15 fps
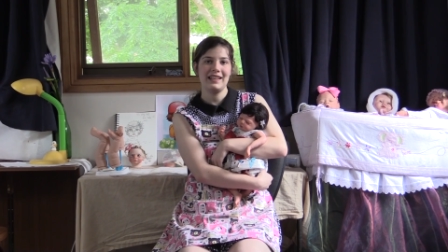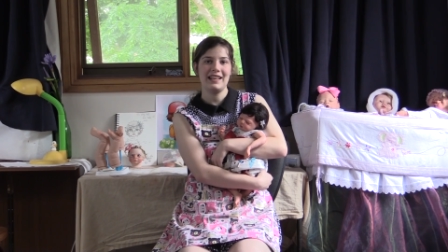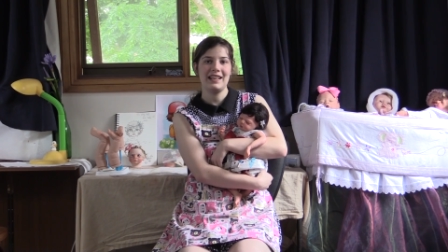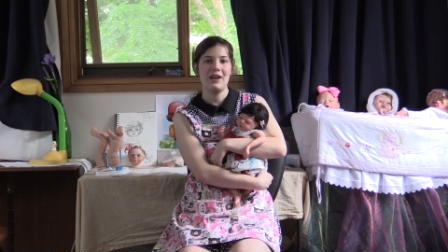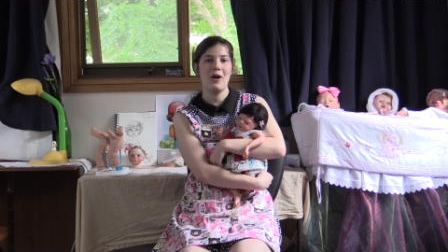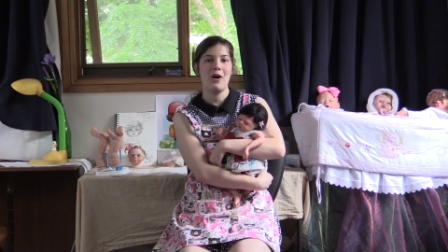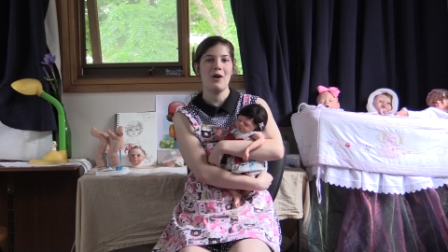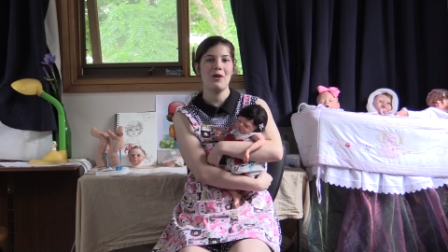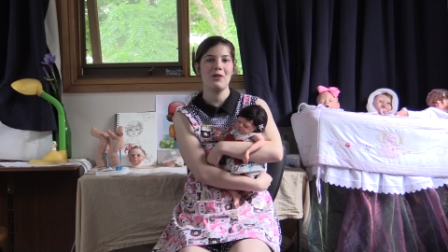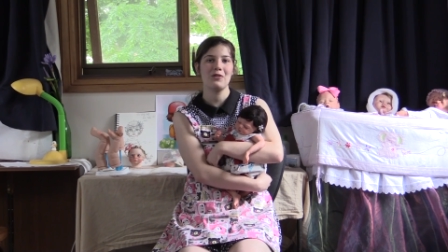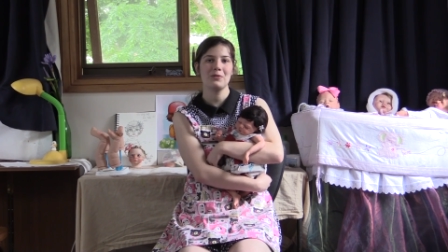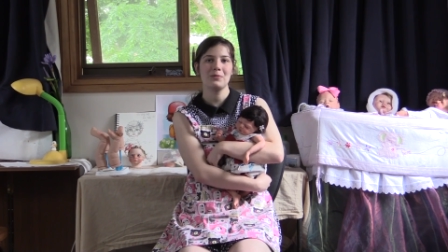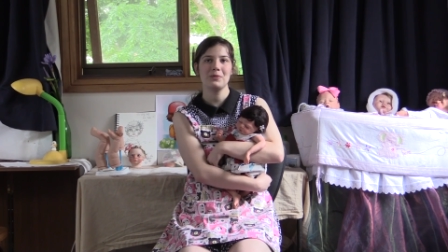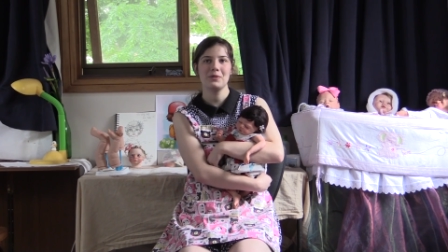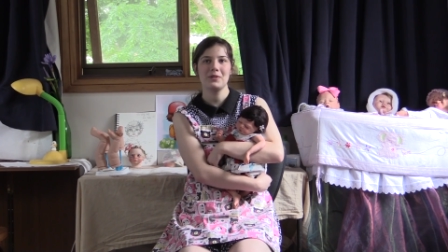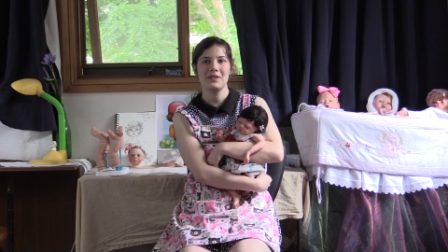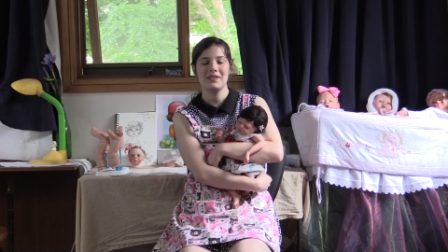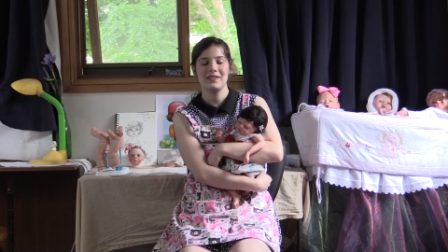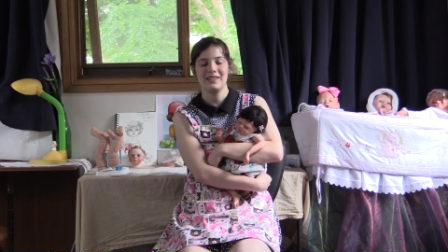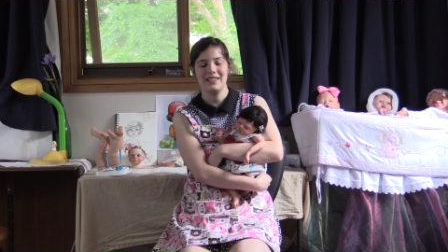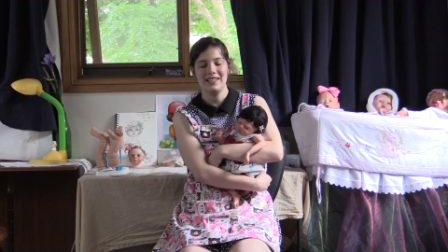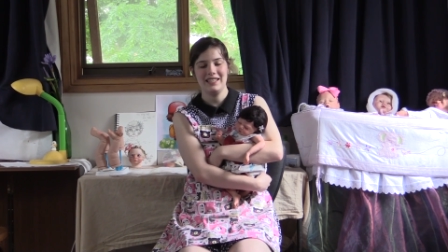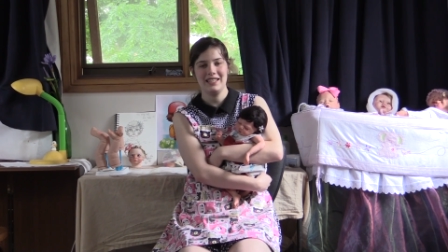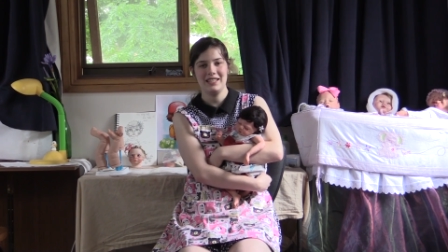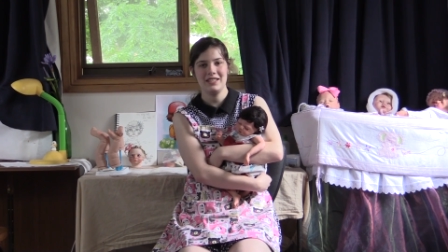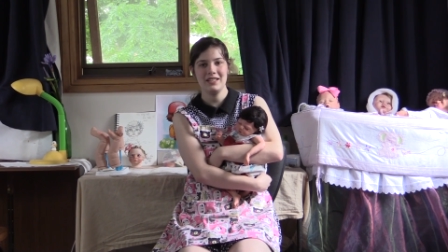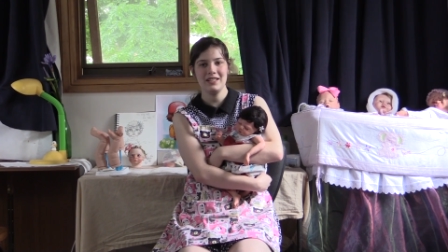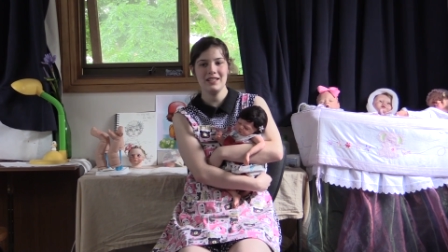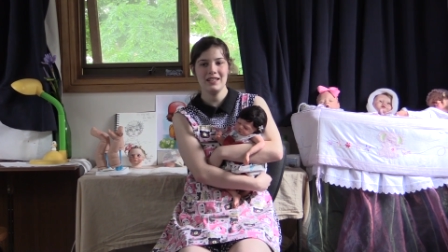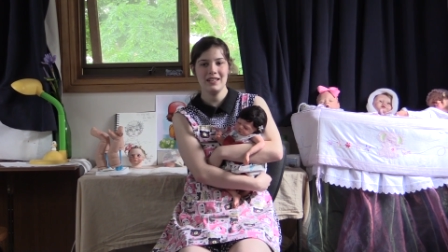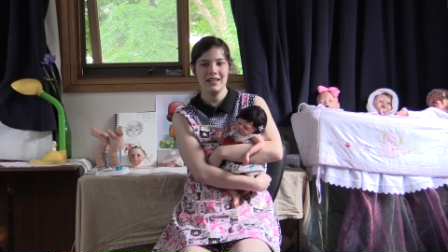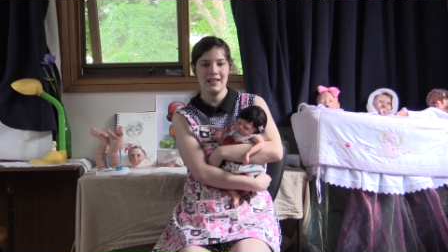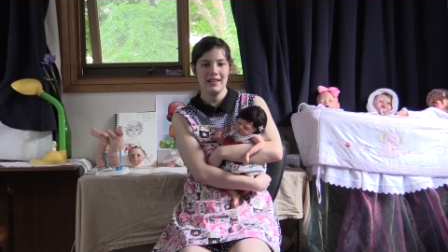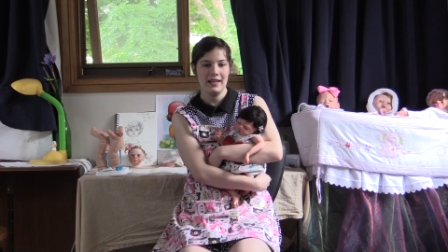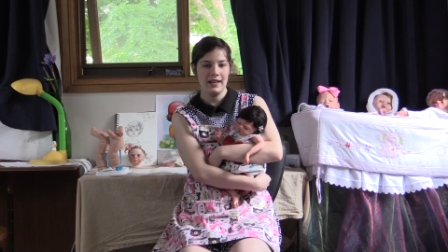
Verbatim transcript: in horrible condition.